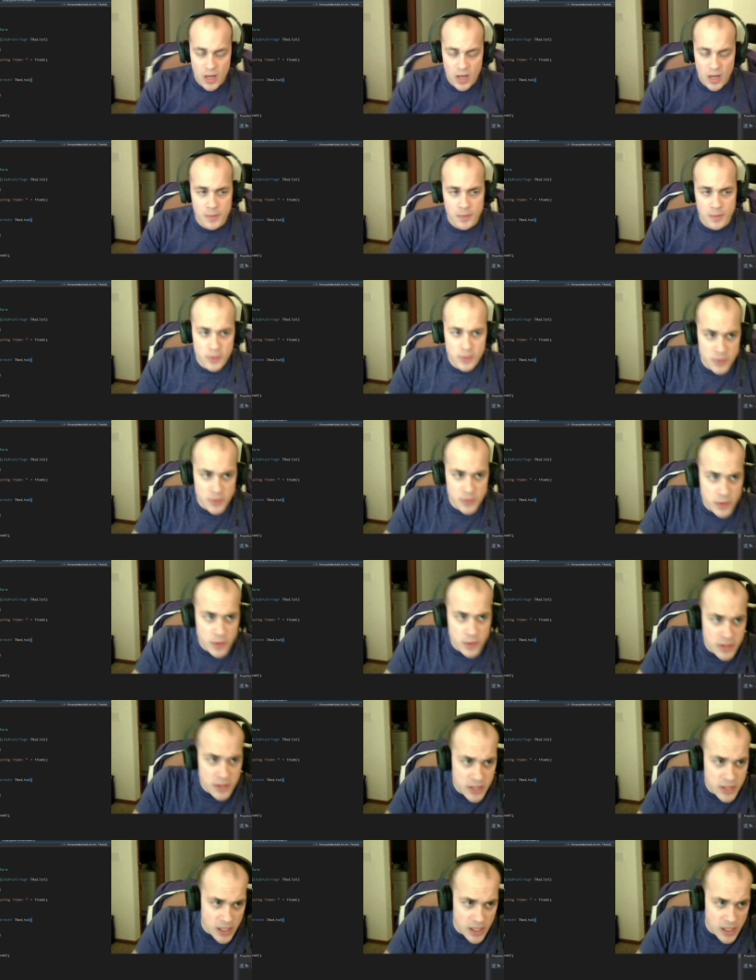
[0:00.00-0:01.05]
Um, so as you
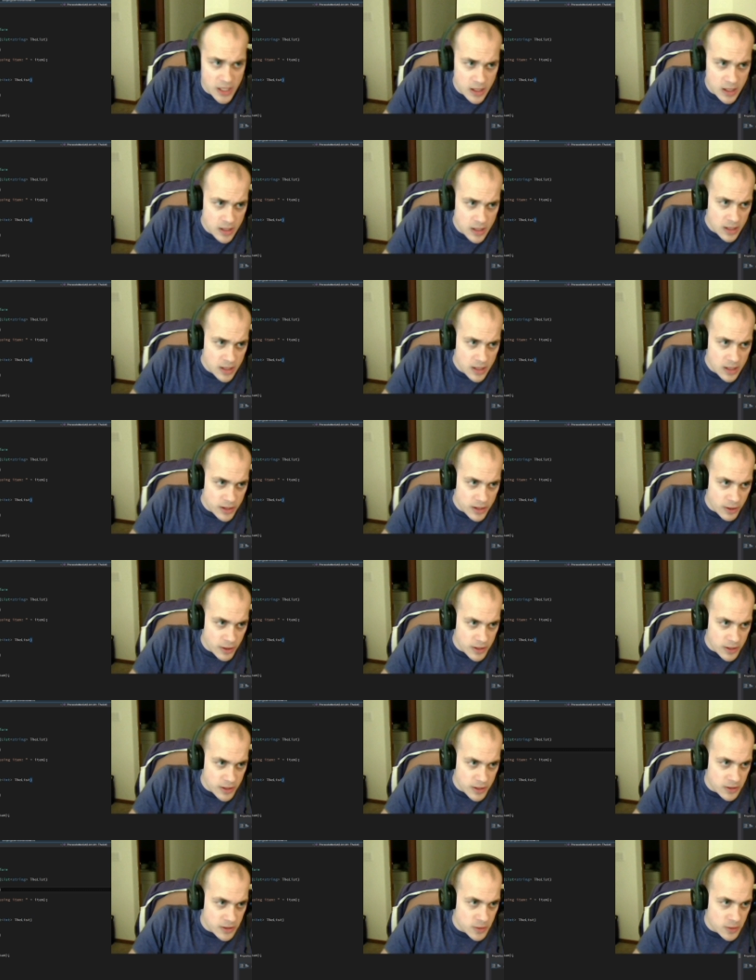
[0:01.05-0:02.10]
can see, there
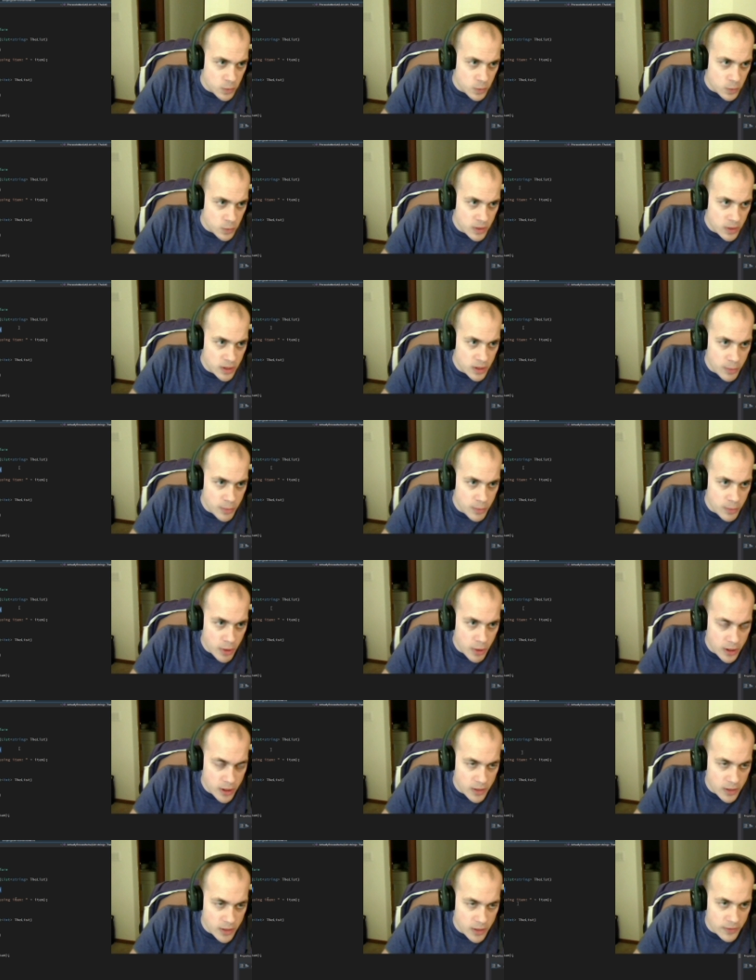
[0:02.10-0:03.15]
is this one little part